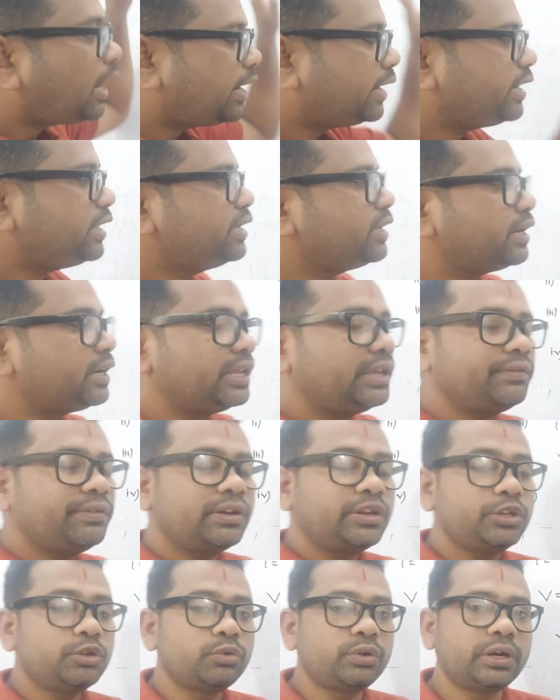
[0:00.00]
And here
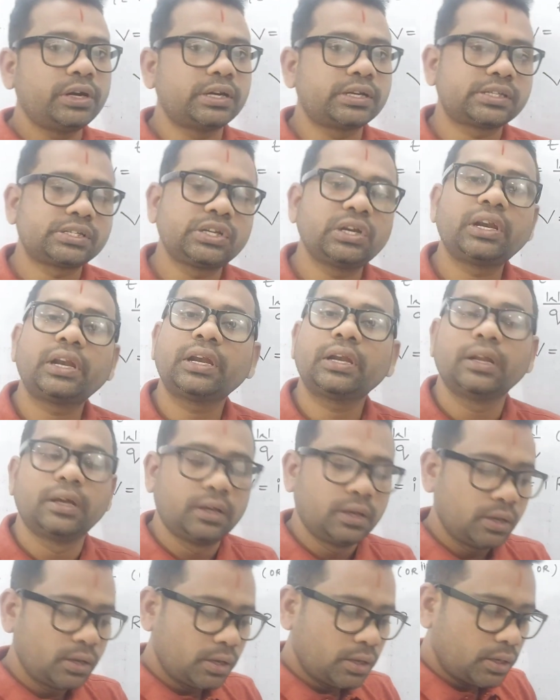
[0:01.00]
even units, children,
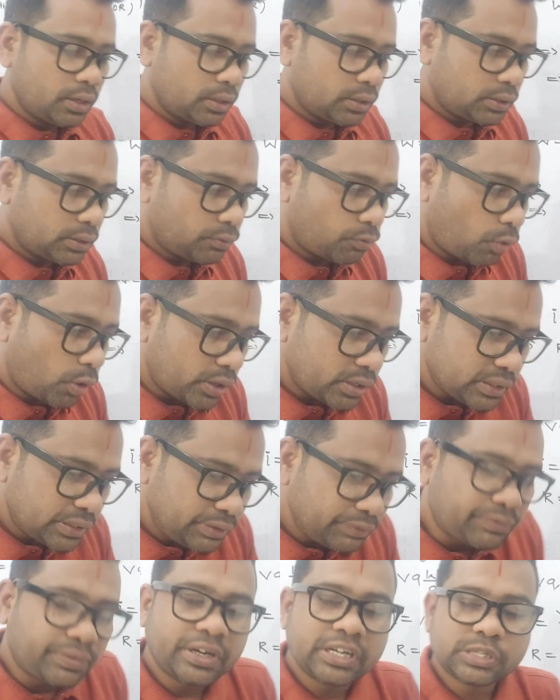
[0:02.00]
what
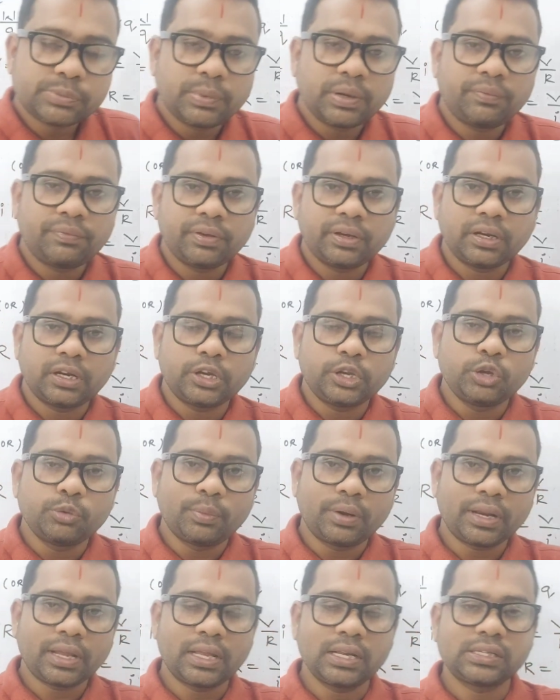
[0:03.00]
is the difference between a
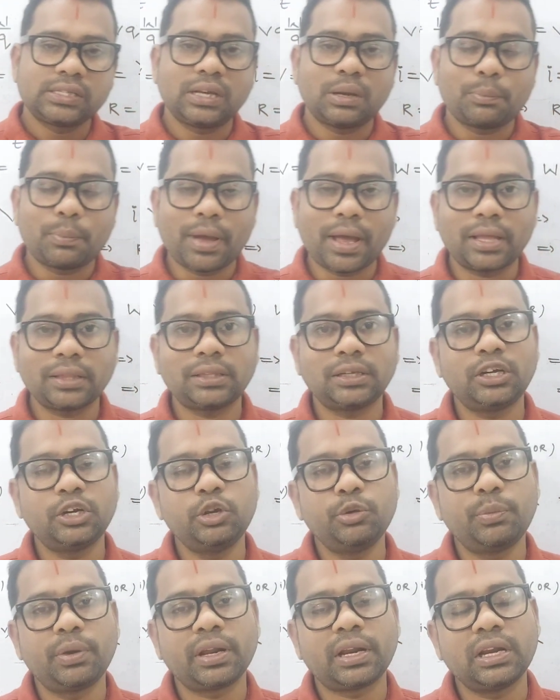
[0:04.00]
numericals in a math and
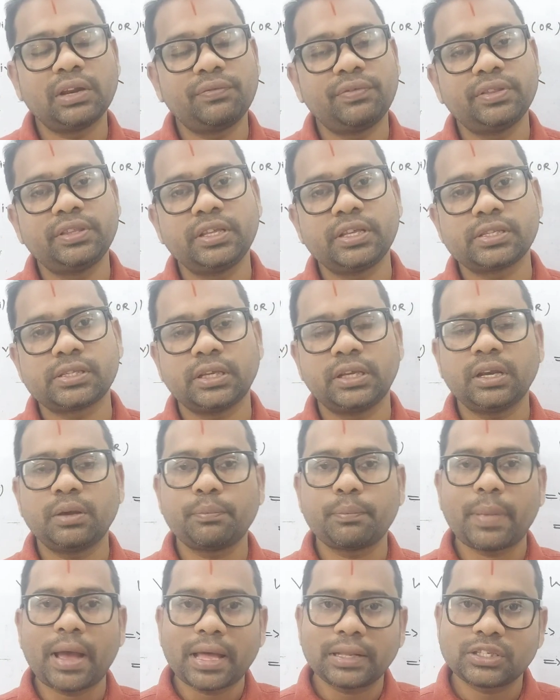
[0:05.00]
a numerical physics? In
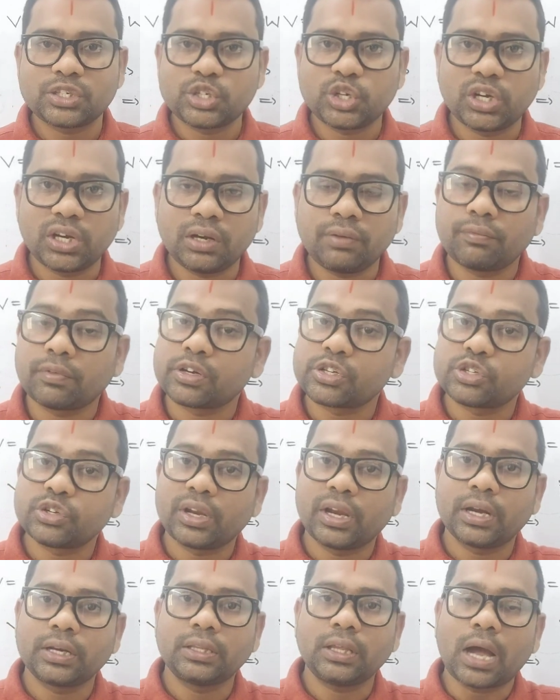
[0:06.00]
a math, children,
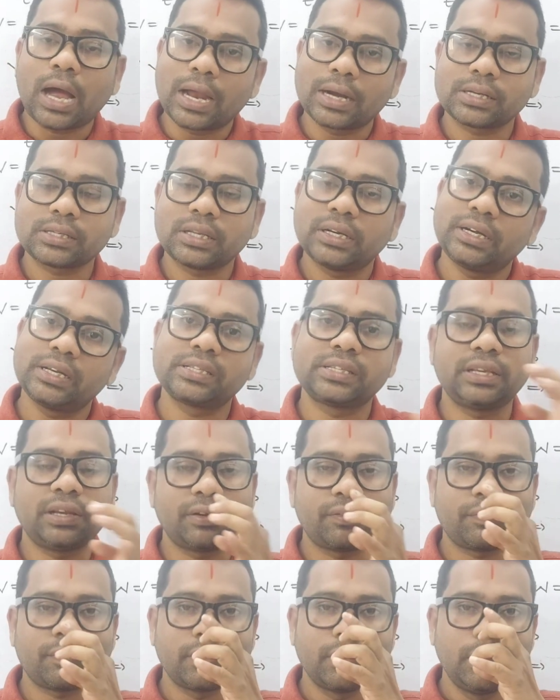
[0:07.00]
once you get the answer, it is
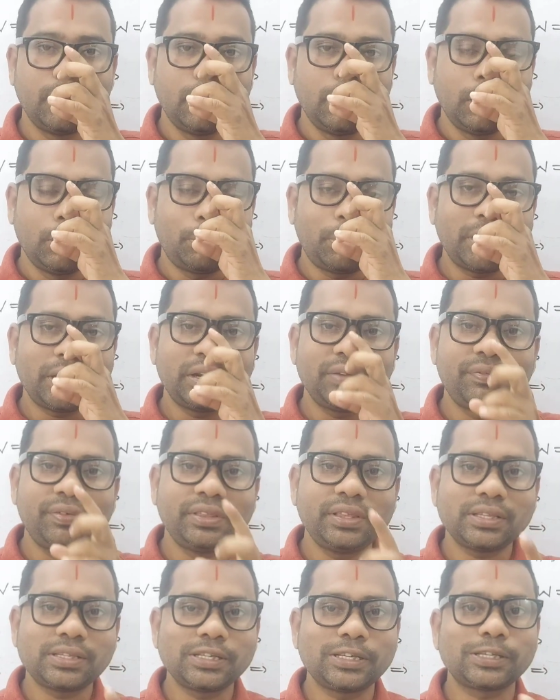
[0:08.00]
enough. But in
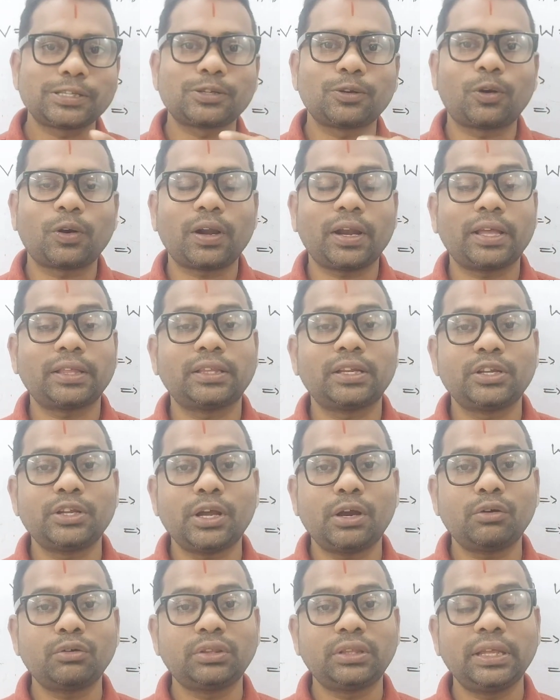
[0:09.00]
physics, it is not like that.
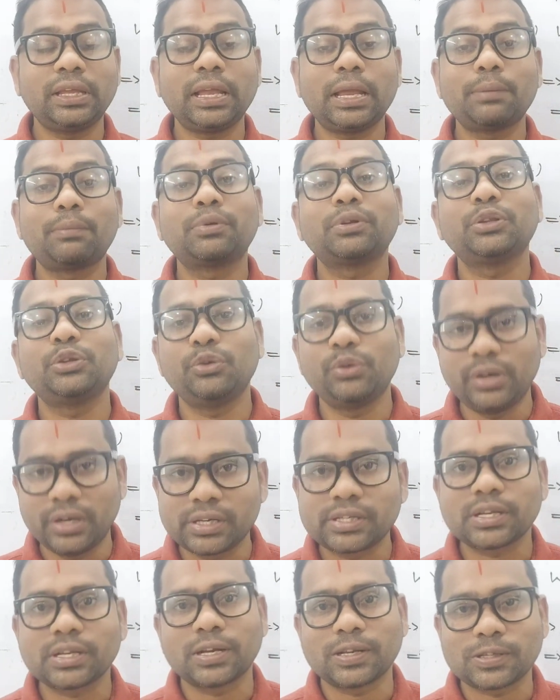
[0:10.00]
You have to think about the
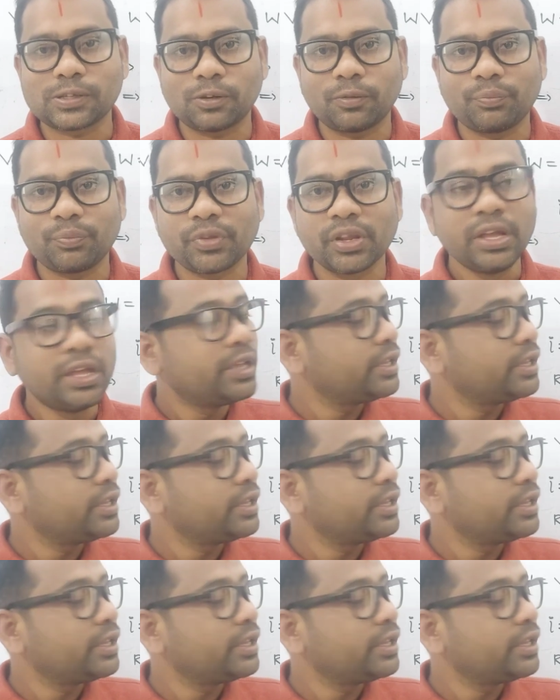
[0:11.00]
units also.